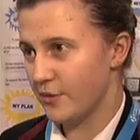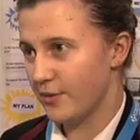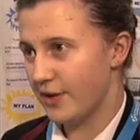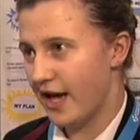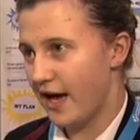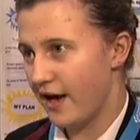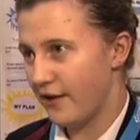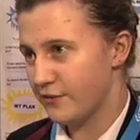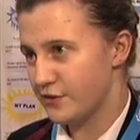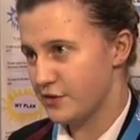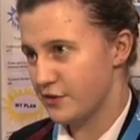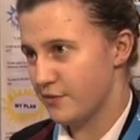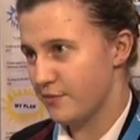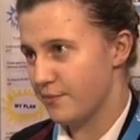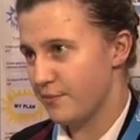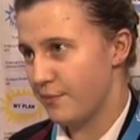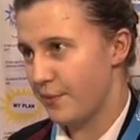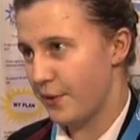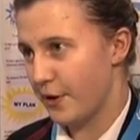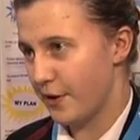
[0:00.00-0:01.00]
You would have
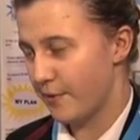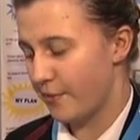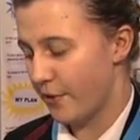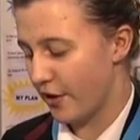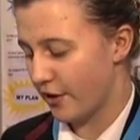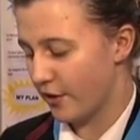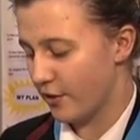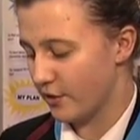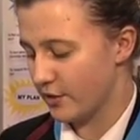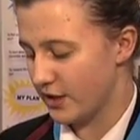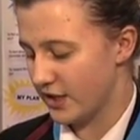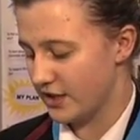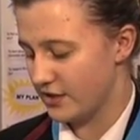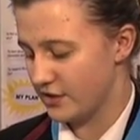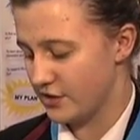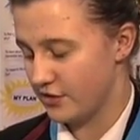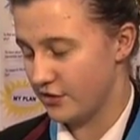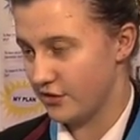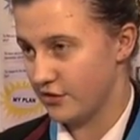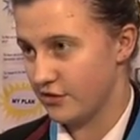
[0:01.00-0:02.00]
to put a barcode
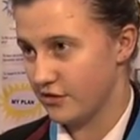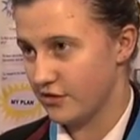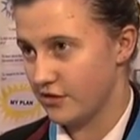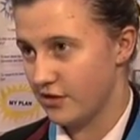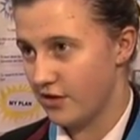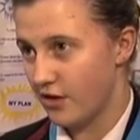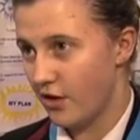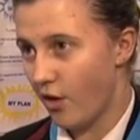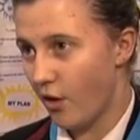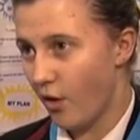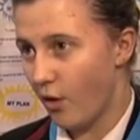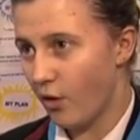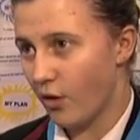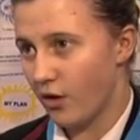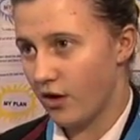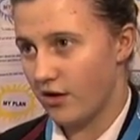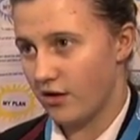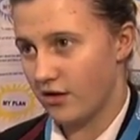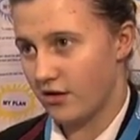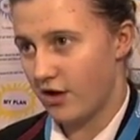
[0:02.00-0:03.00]
into
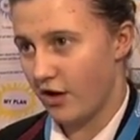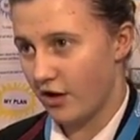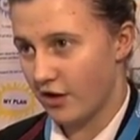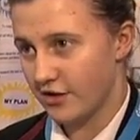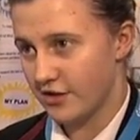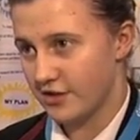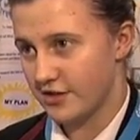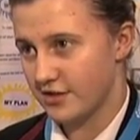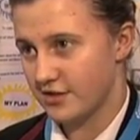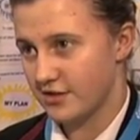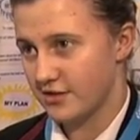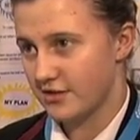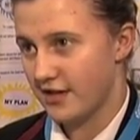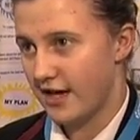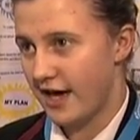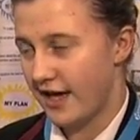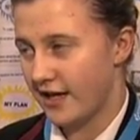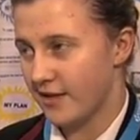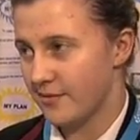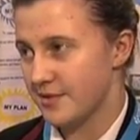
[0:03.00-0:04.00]
all coloured
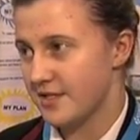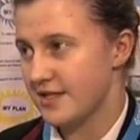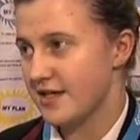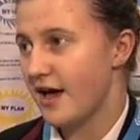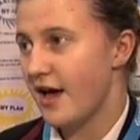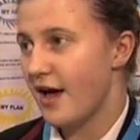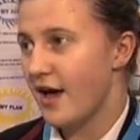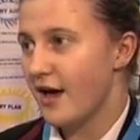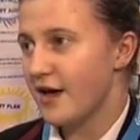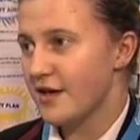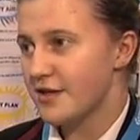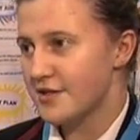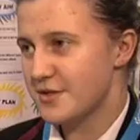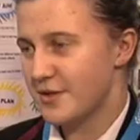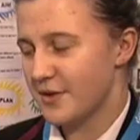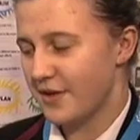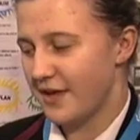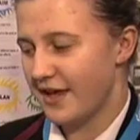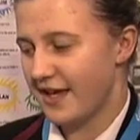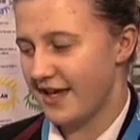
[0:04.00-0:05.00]
items.
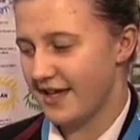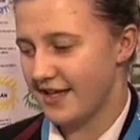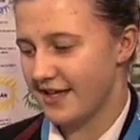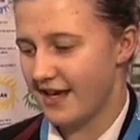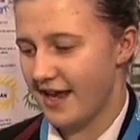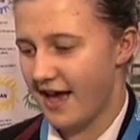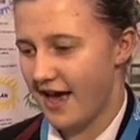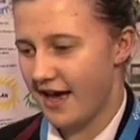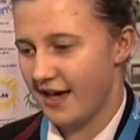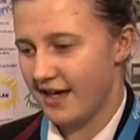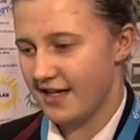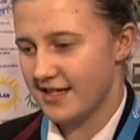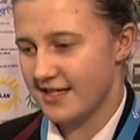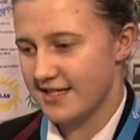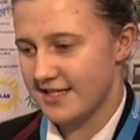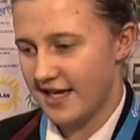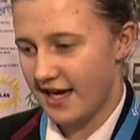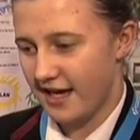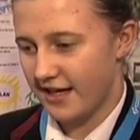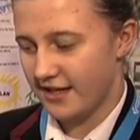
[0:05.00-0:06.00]
So then I
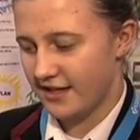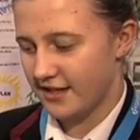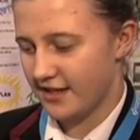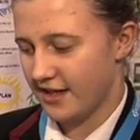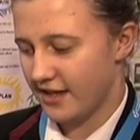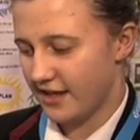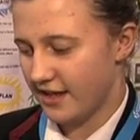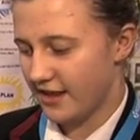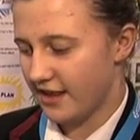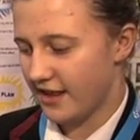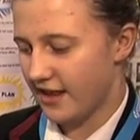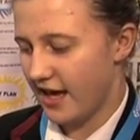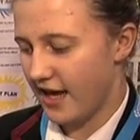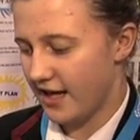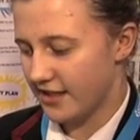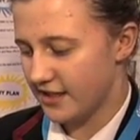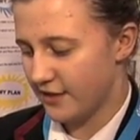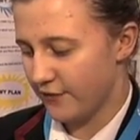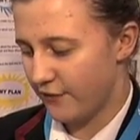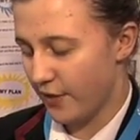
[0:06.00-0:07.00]
decided
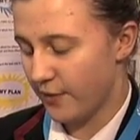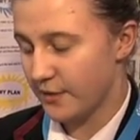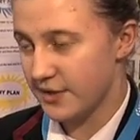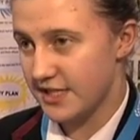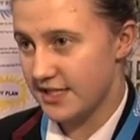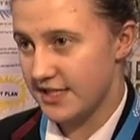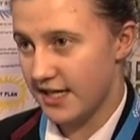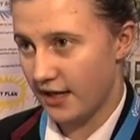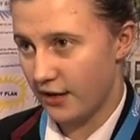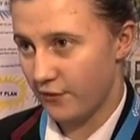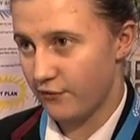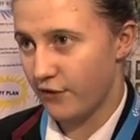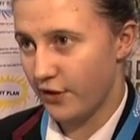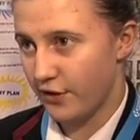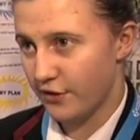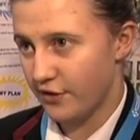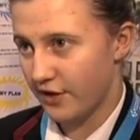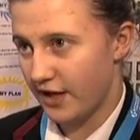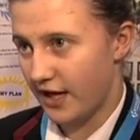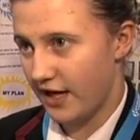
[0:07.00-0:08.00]
that if I was to take it
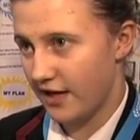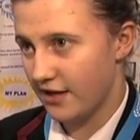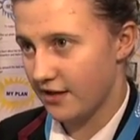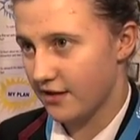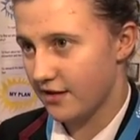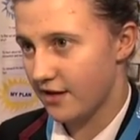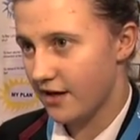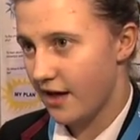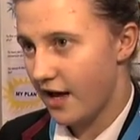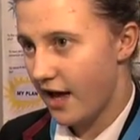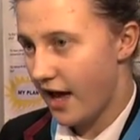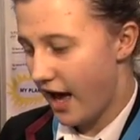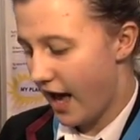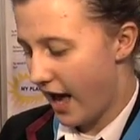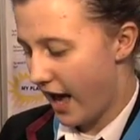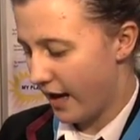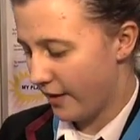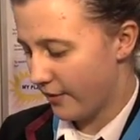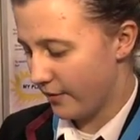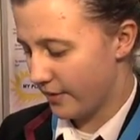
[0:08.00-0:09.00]
further again,
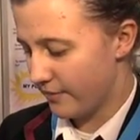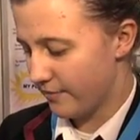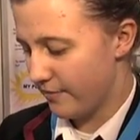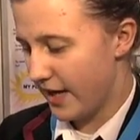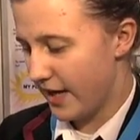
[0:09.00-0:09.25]
I would